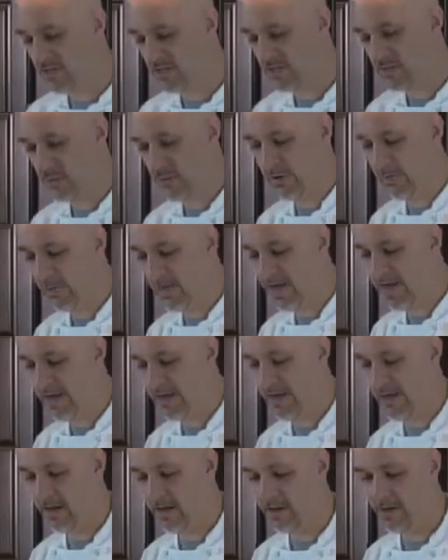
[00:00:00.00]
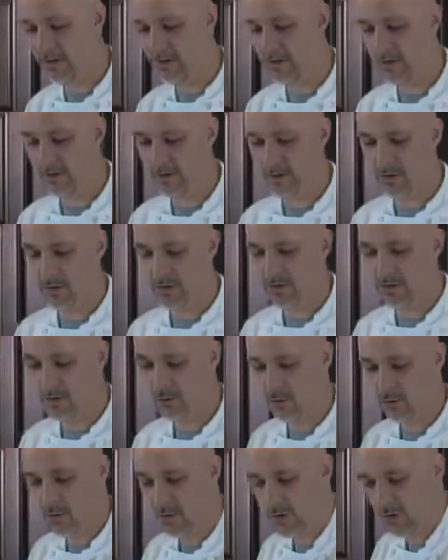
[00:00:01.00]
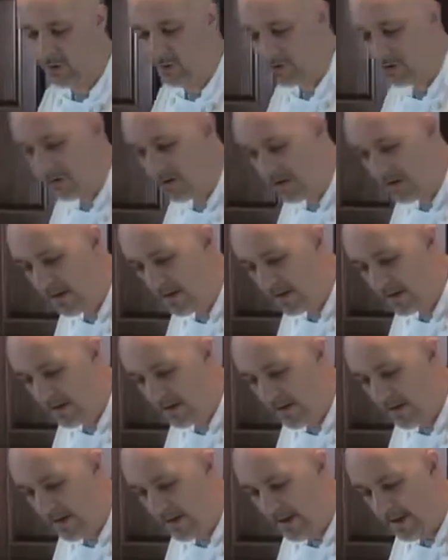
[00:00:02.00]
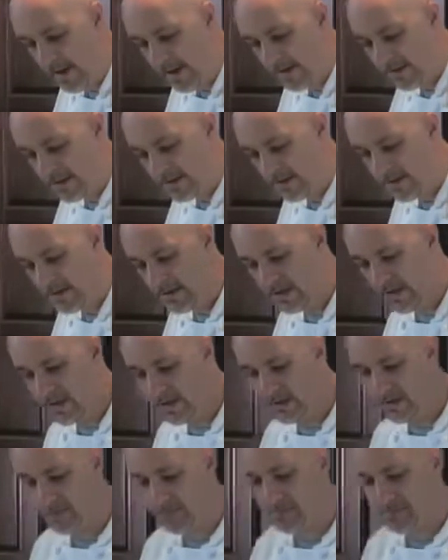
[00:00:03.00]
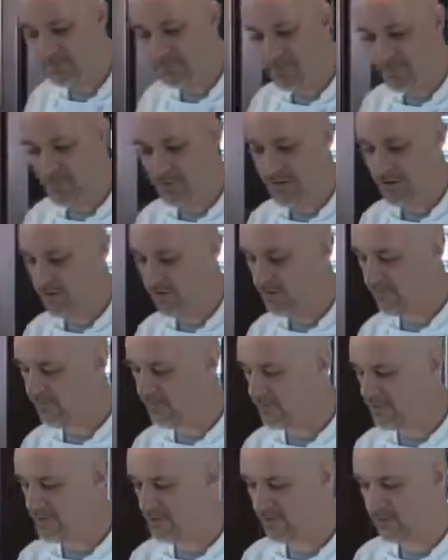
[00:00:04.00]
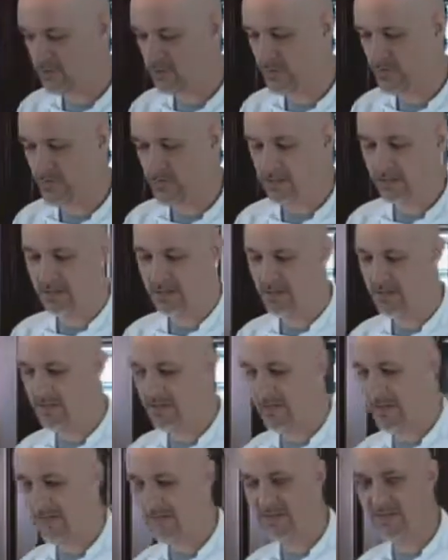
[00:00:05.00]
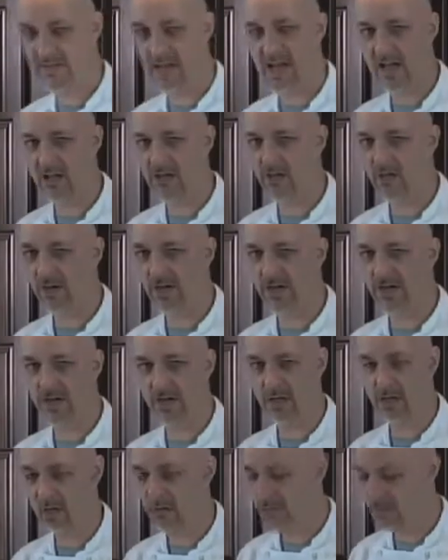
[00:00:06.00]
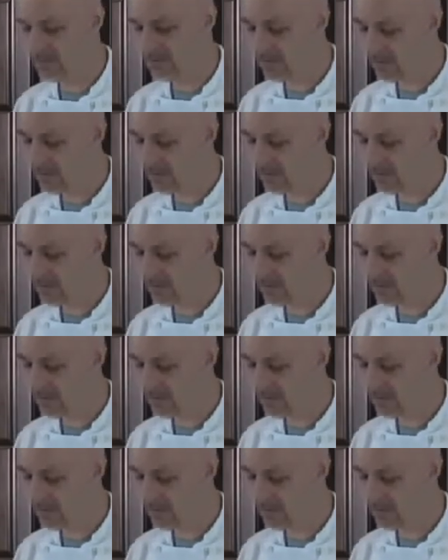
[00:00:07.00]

Just put a pan out on your grill and sear your fish this way, and have a salad ready to go.